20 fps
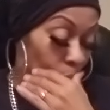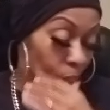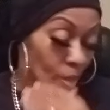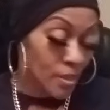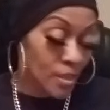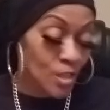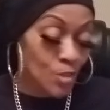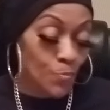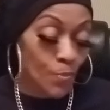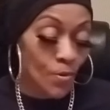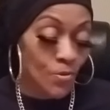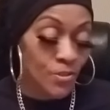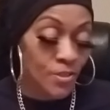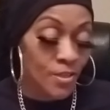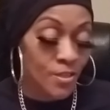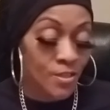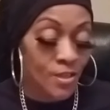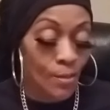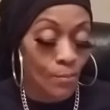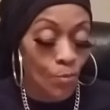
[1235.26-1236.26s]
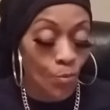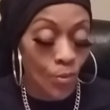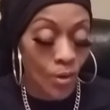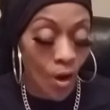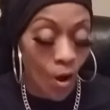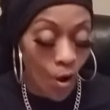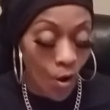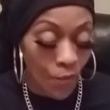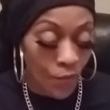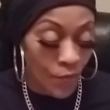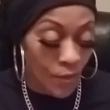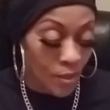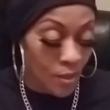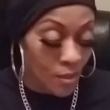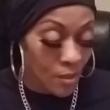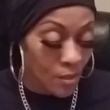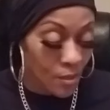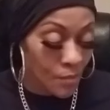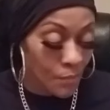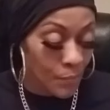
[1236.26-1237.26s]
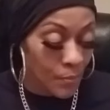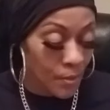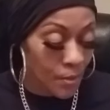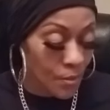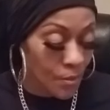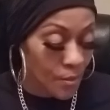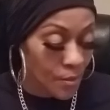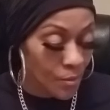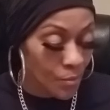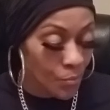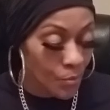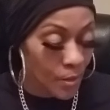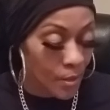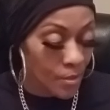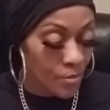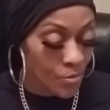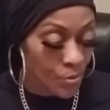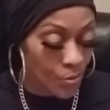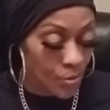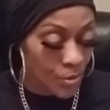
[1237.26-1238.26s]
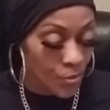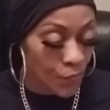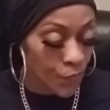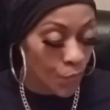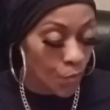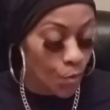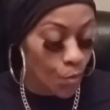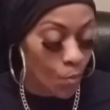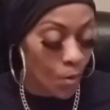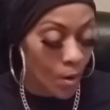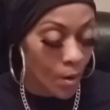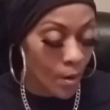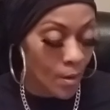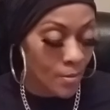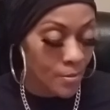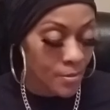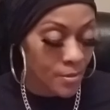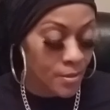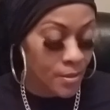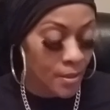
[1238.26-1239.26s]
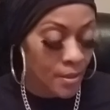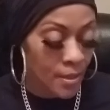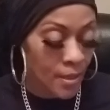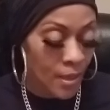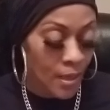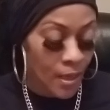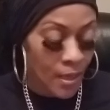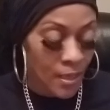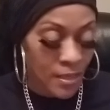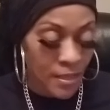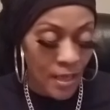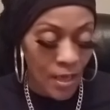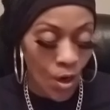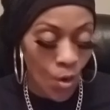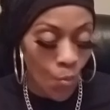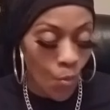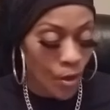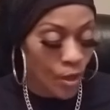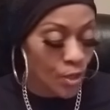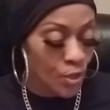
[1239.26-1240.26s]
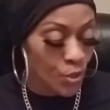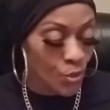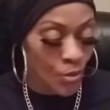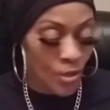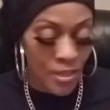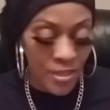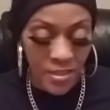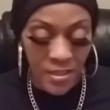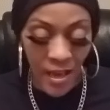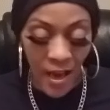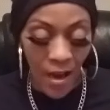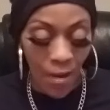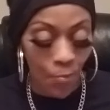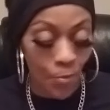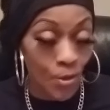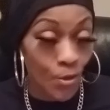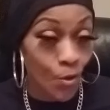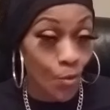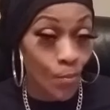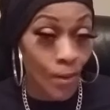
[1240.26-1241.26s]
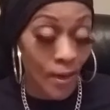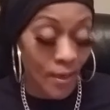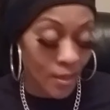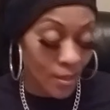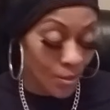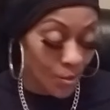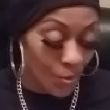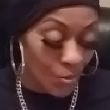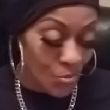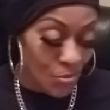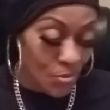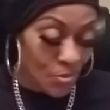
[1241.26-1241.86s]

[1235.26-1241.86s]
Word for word: This person is coming with an offer of love, period. What else on this four wands? They don't want to do this time with nobody else.